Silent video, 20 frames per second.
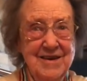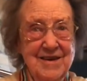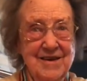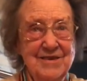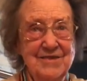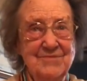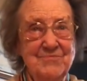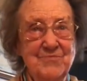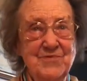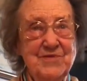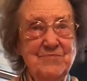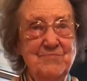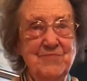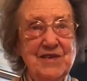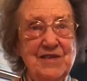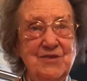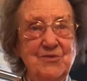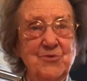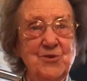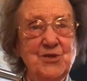late.
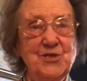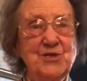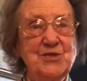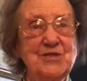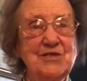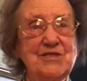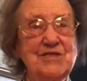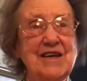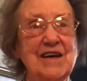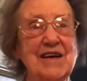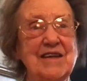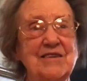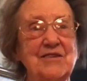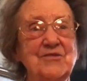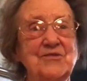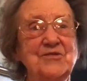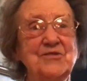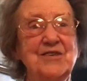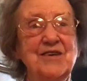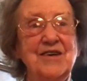Because you cannot...